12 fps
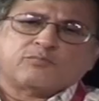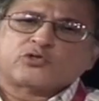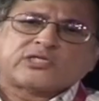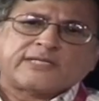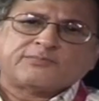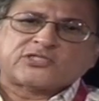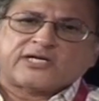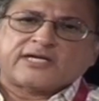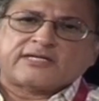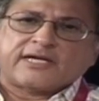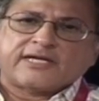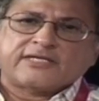Muslim
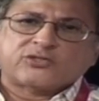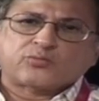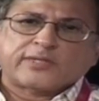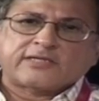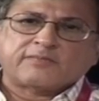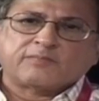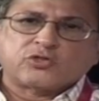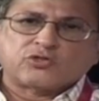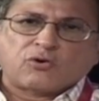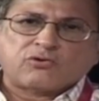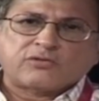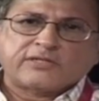state is where the
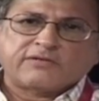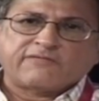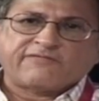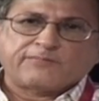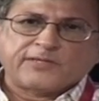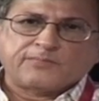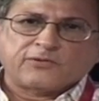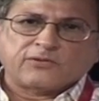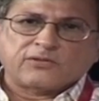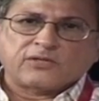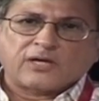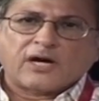majority of
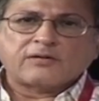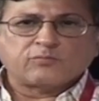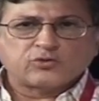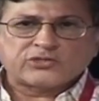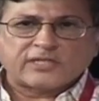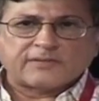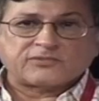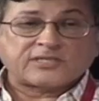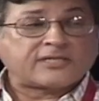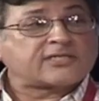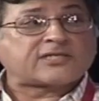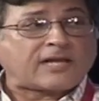people are Muslims.
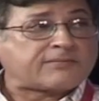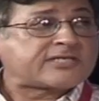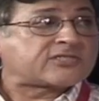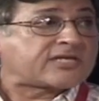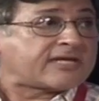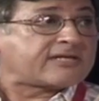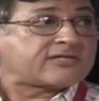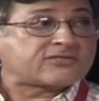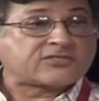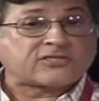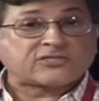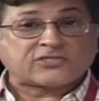An Islamic state
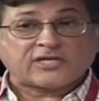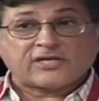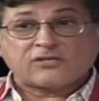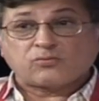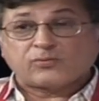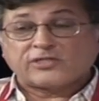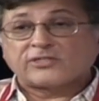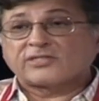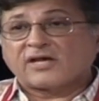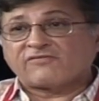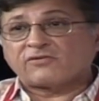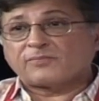is a state which is
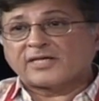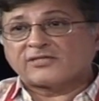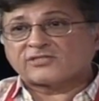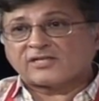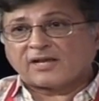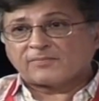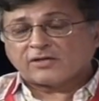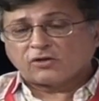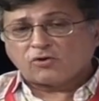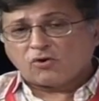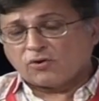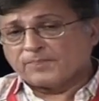governed by Islamic
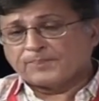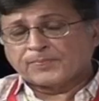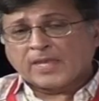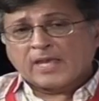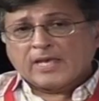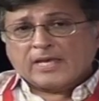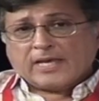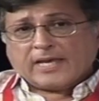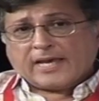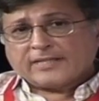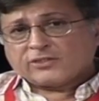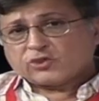law.
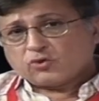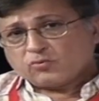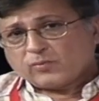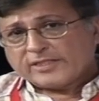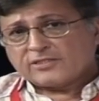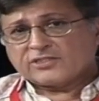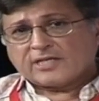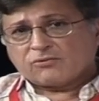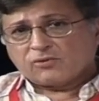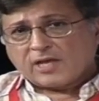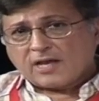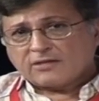And so when
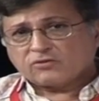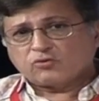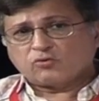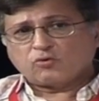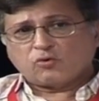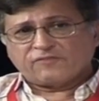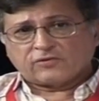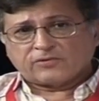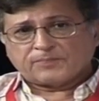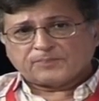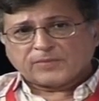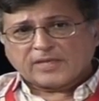Ziaul Haq took over,
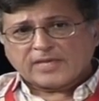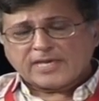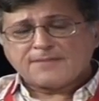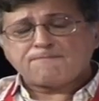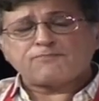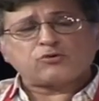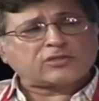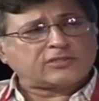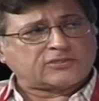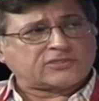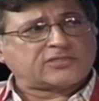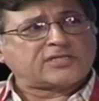he put
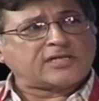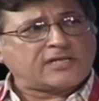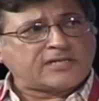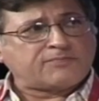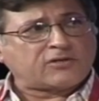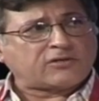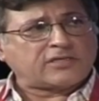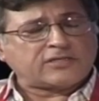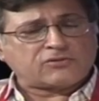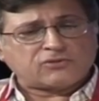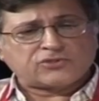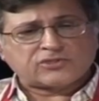this deliberately,
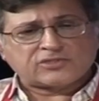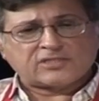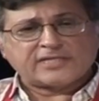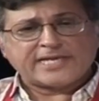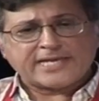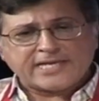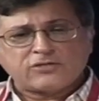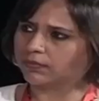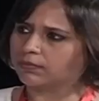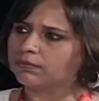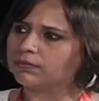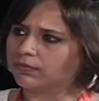consciously
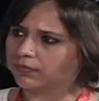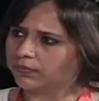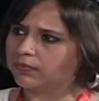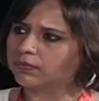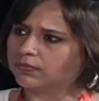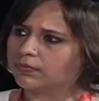into the curriculum,